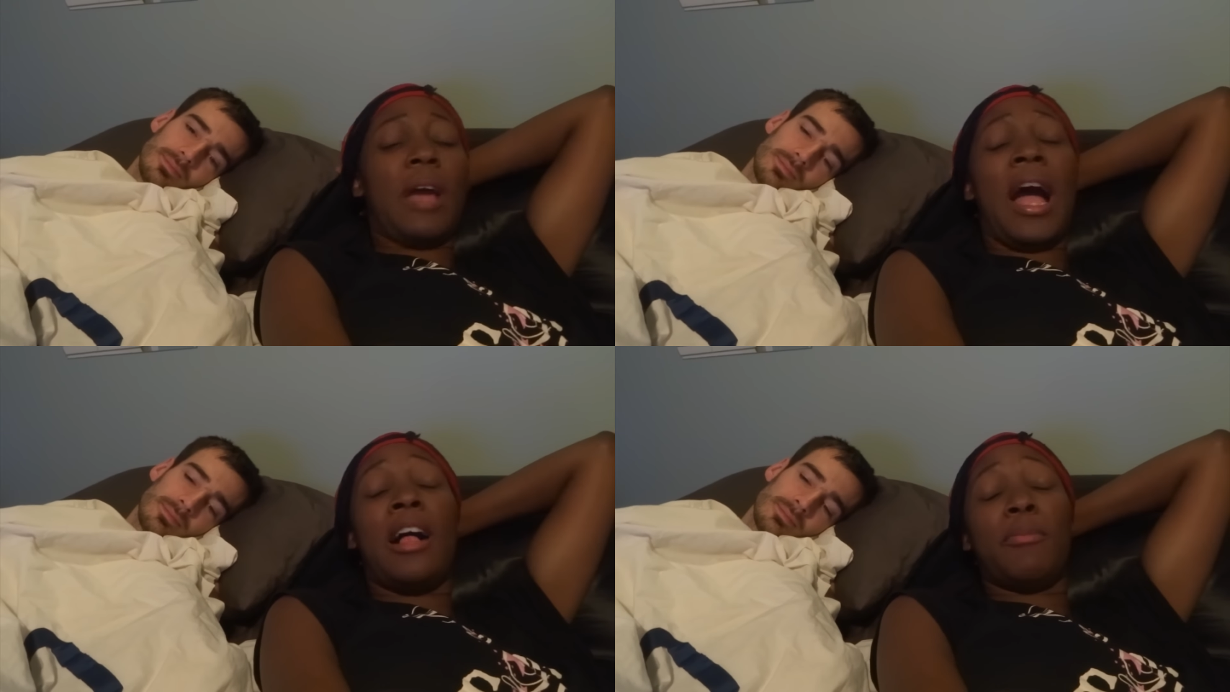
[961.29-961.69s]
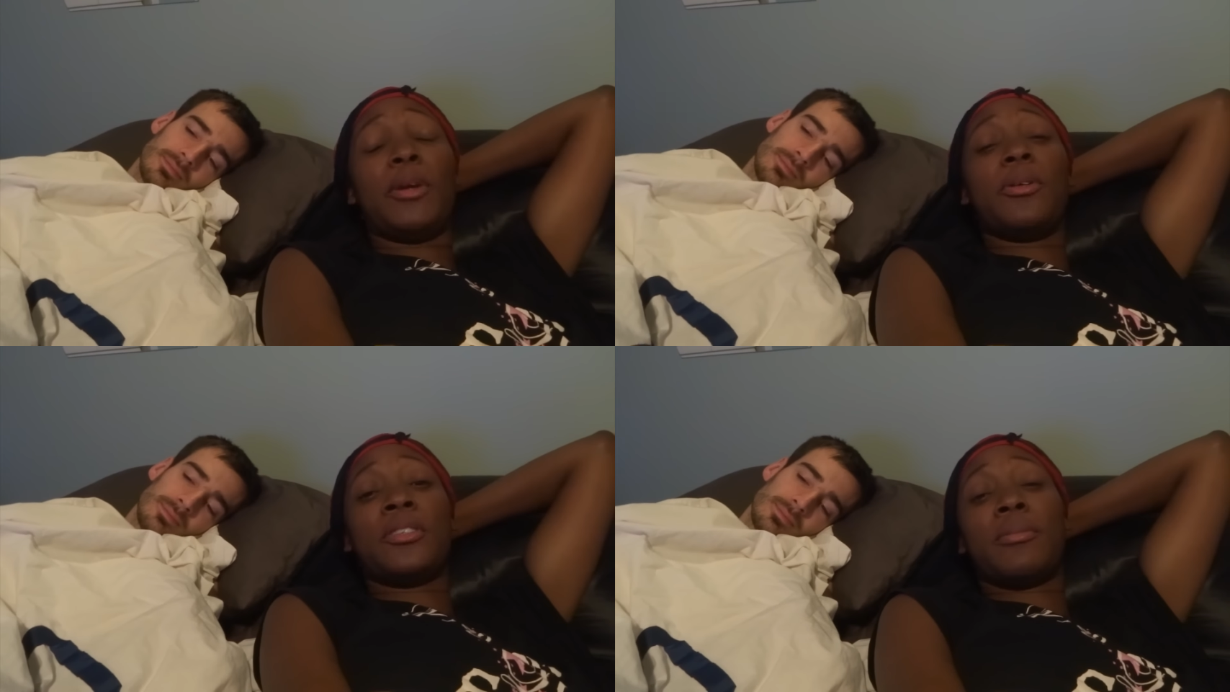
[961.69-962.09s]
Speaker 1: I'll be
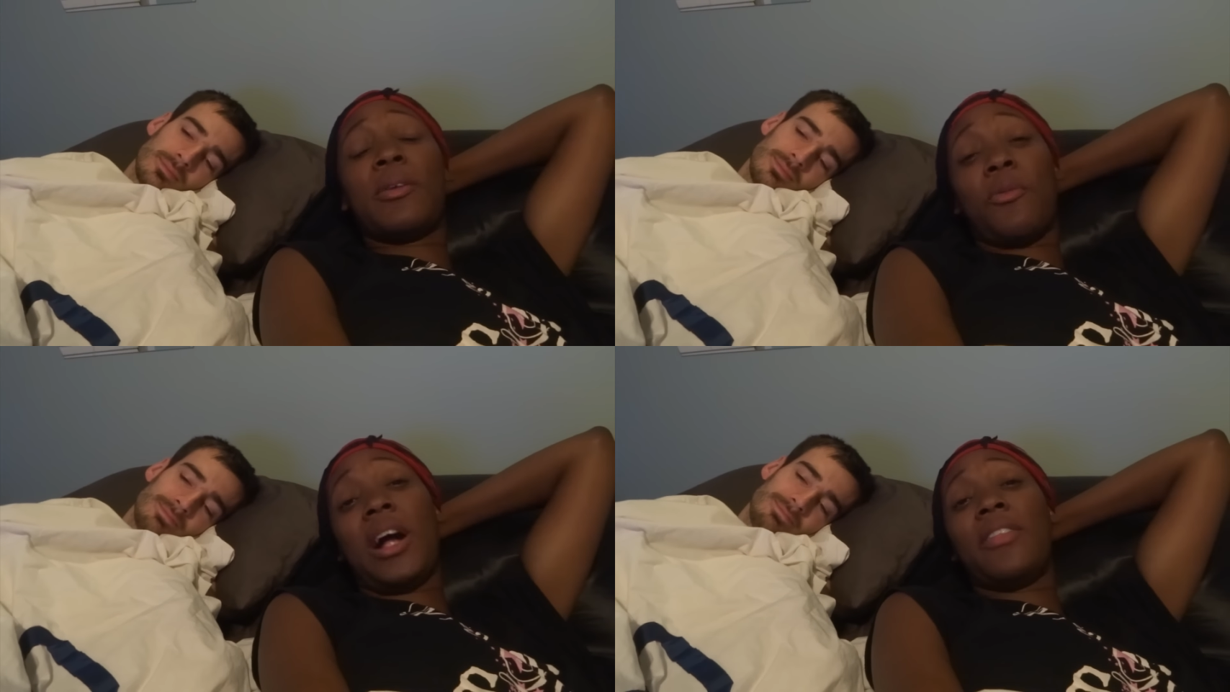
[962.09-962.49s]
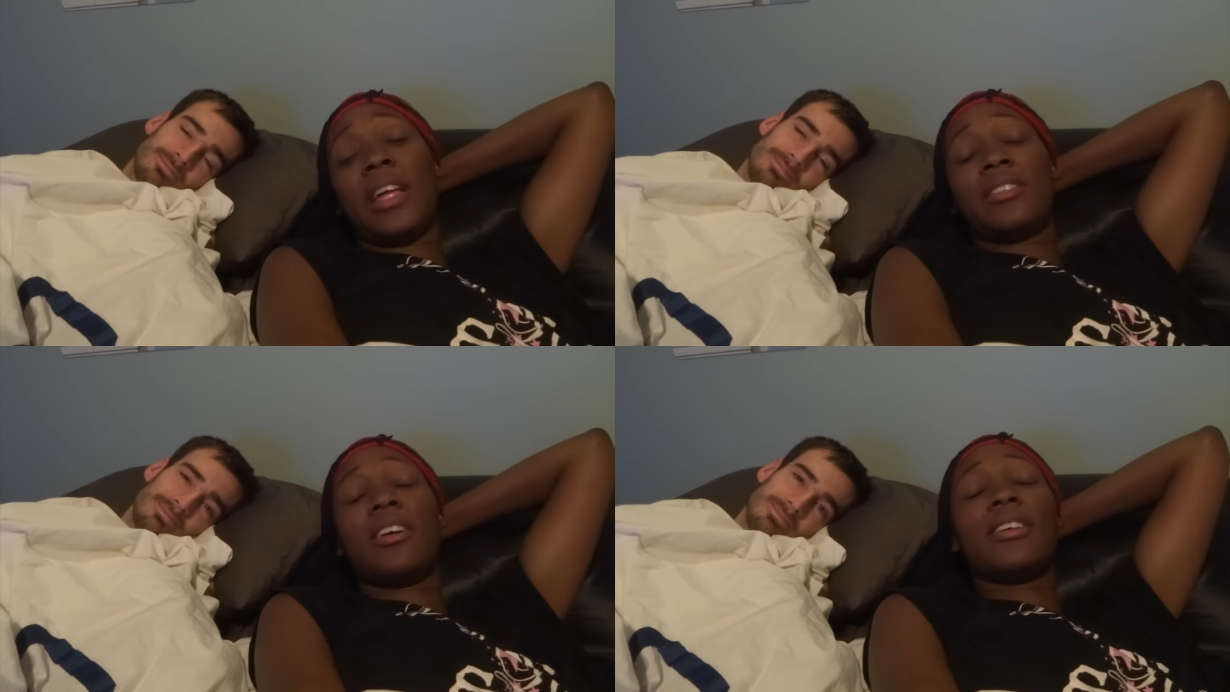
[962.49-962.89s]
going to bed while that's
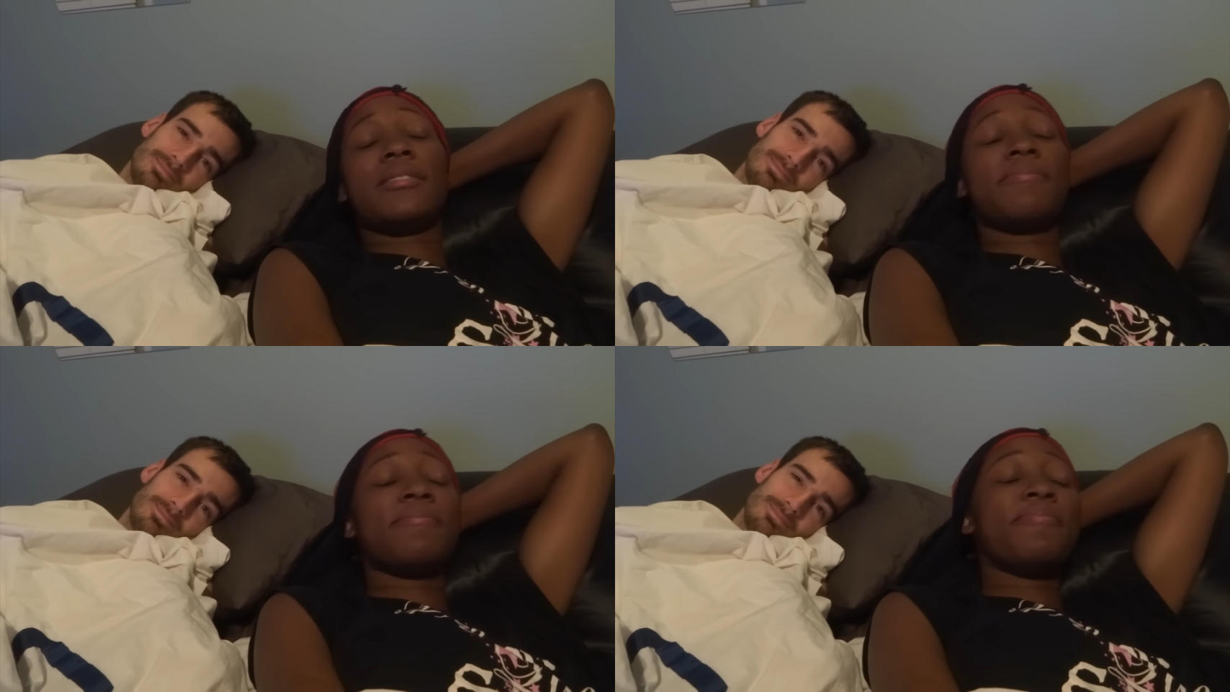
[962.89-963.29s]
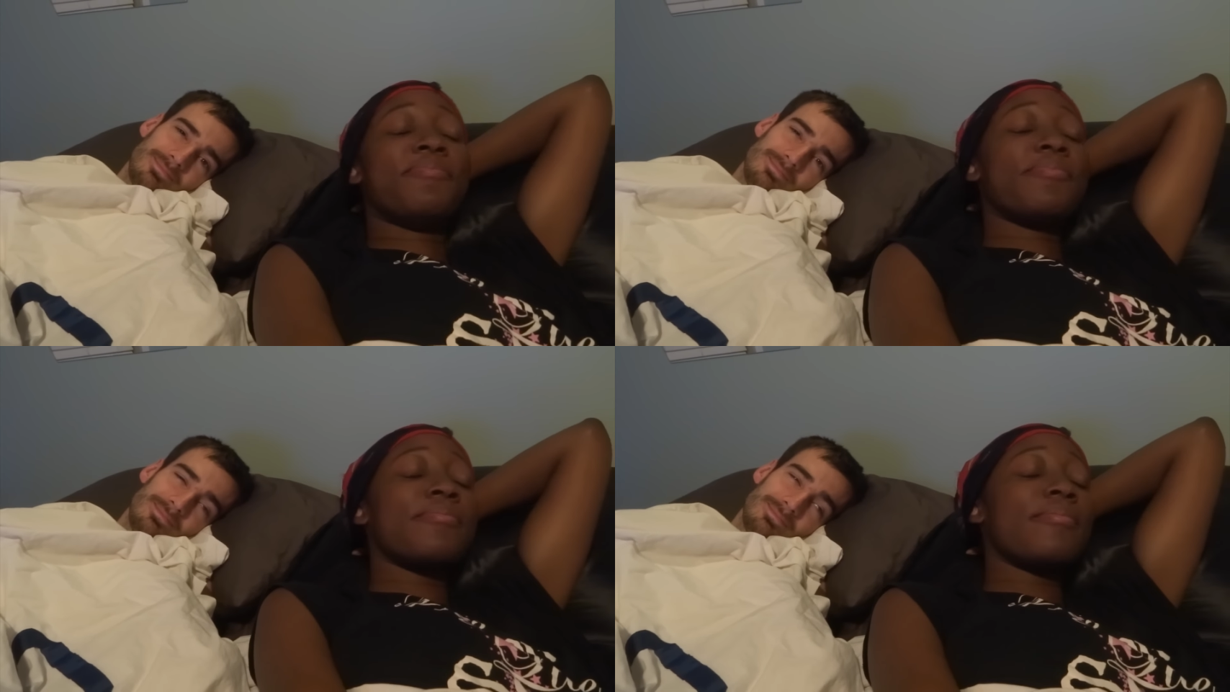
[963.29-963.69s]
on. Mm-hmm.